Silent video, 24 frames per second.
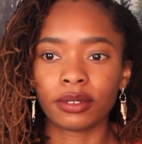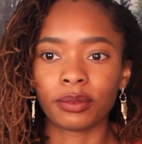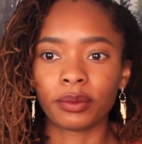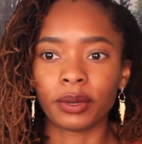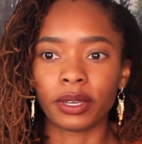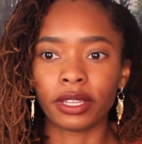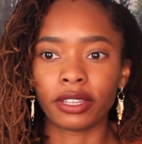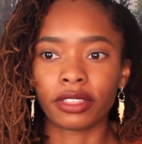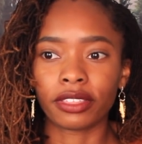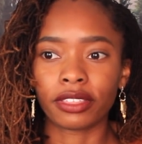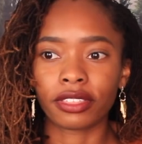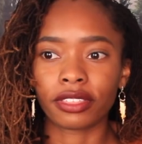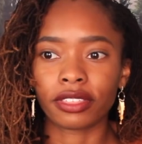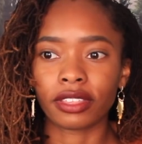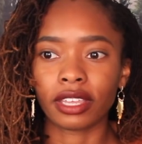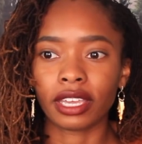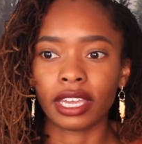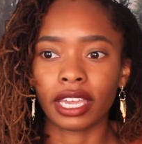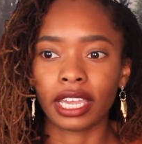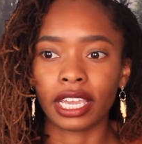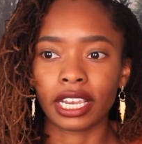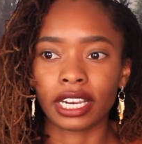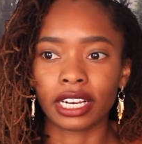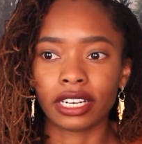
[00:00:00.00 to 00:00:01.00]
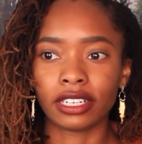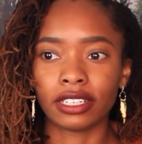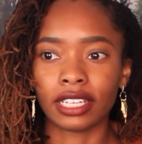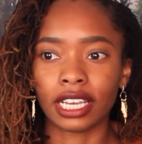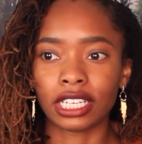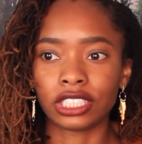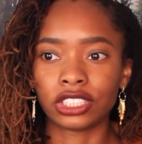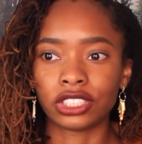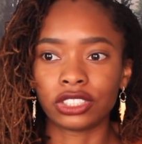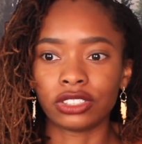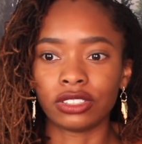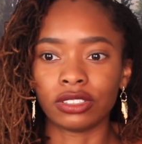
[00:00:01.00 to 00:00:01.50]
with hair
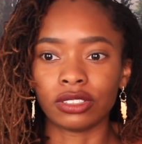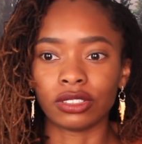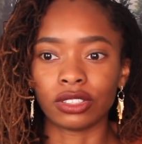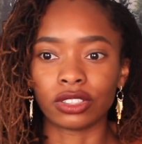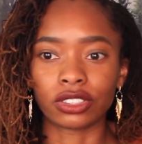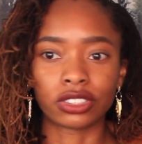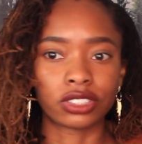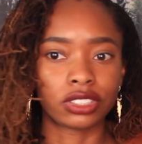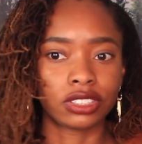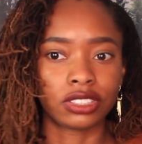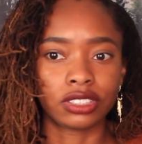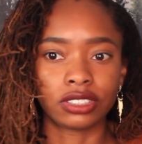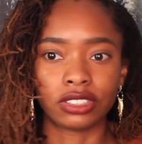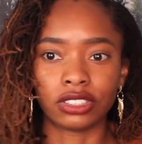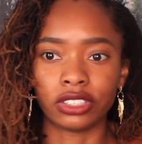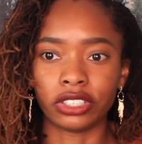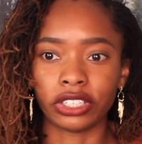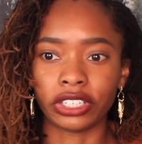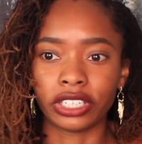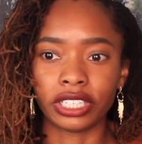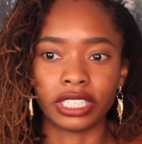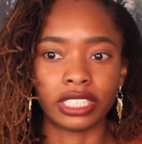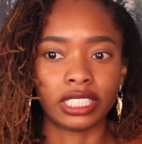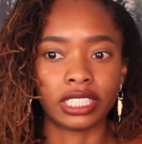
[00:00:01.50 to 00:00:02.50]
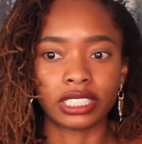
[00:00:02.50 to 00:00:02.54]
that looks good,